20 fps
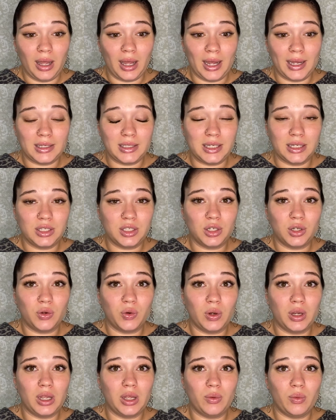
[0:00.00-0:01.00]
I
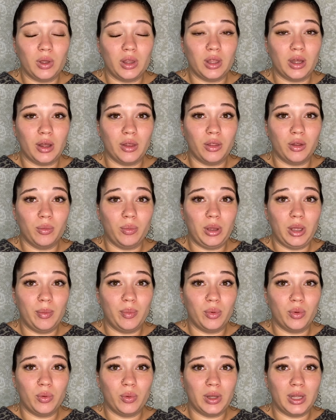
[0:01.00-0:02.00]
disagree with other
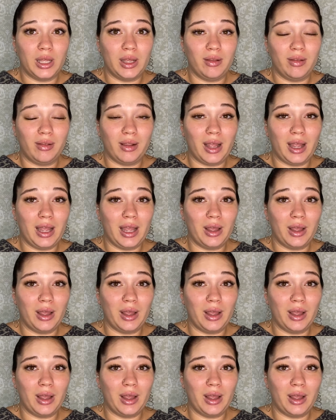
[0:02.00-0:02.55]
people when they say